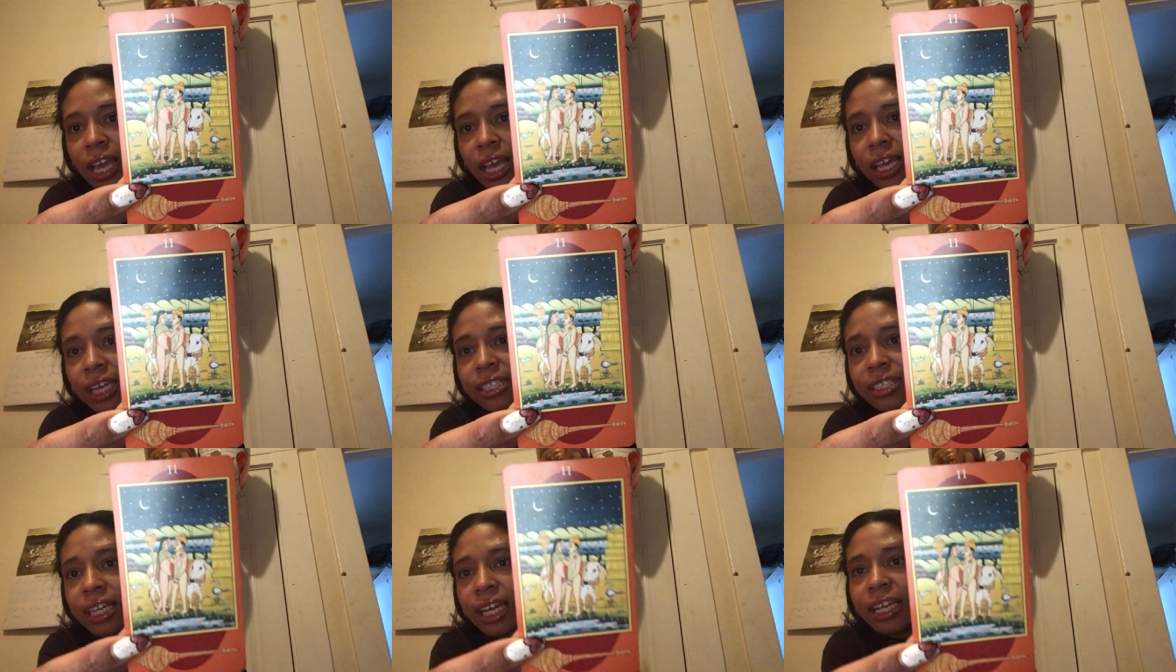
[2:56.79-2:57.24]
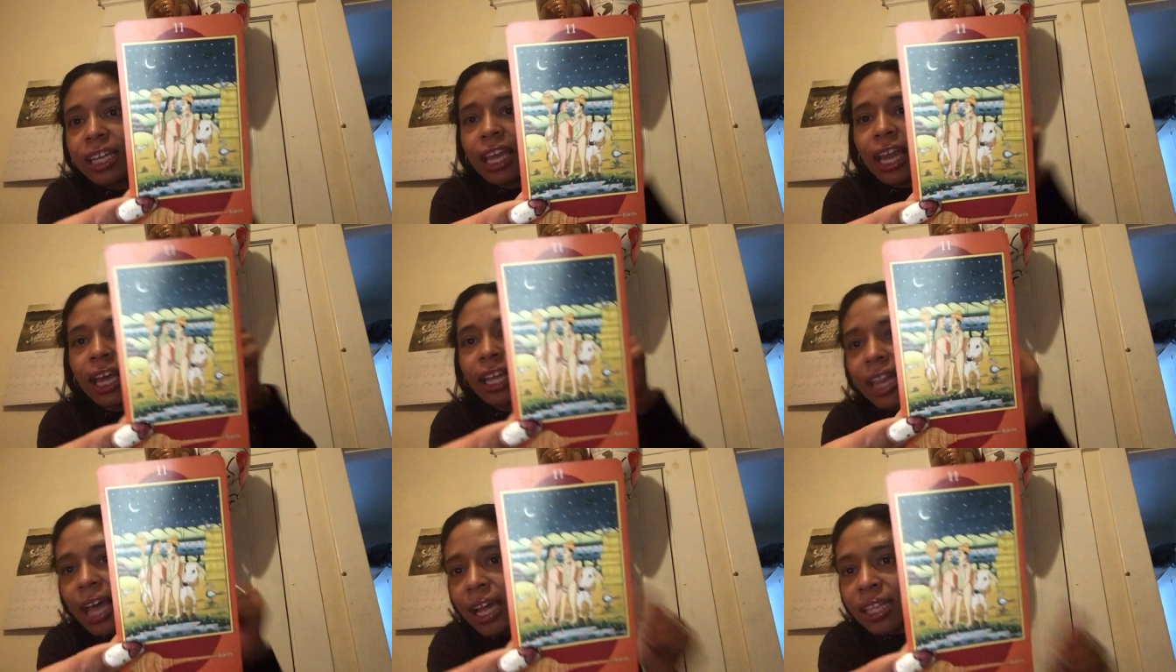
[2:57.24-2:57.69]
He said,
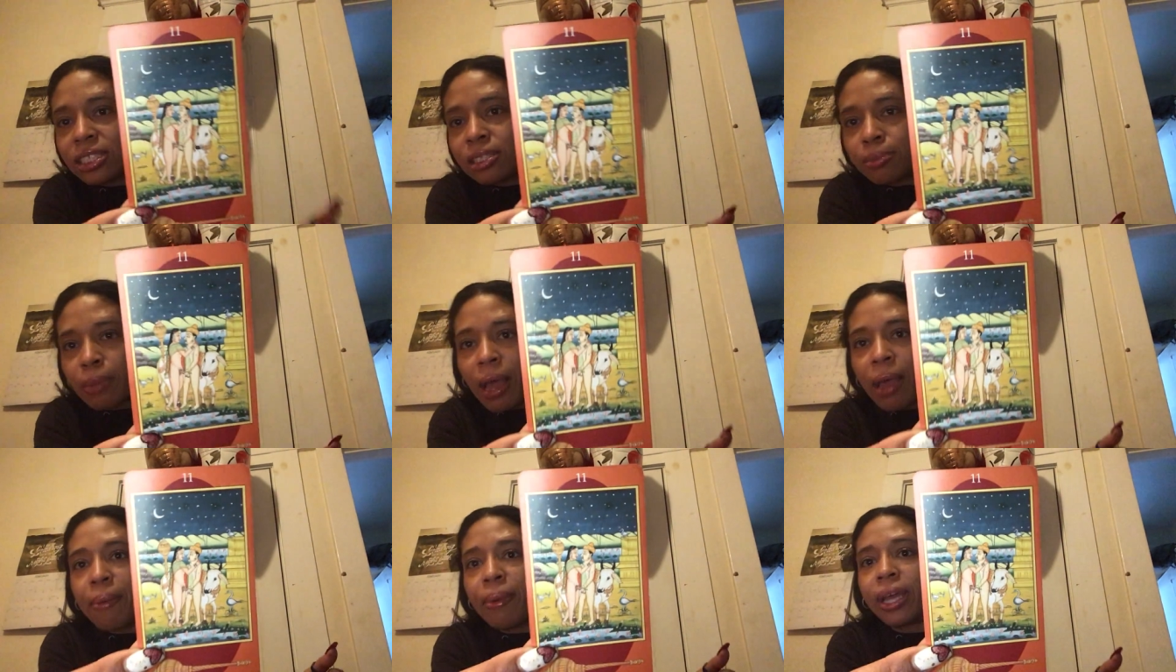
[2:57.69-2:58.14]
yeah, that's my